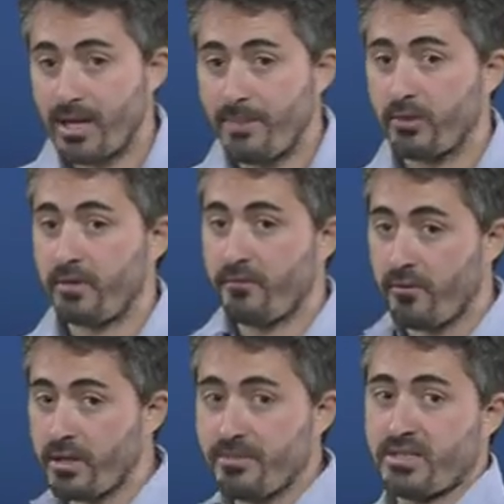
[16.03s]
about the
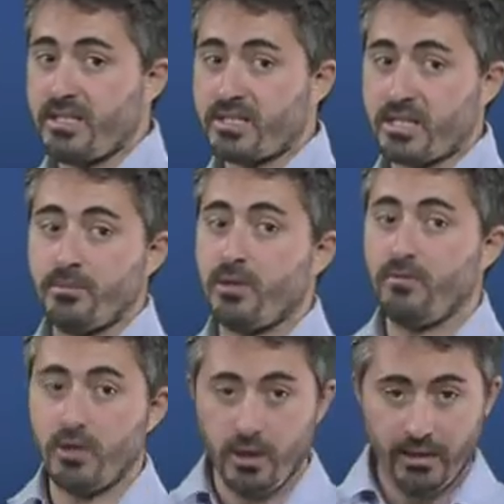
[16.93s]
phoneme system of
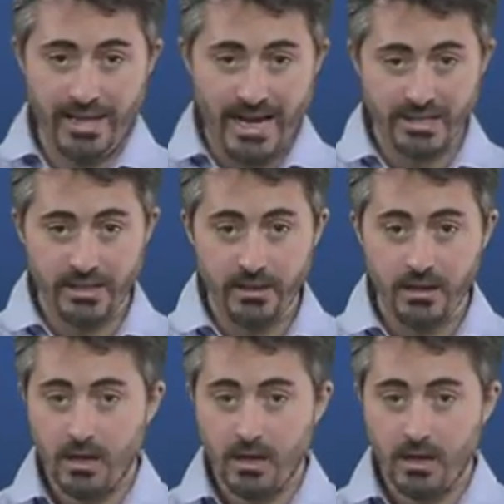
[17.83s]
early Latin,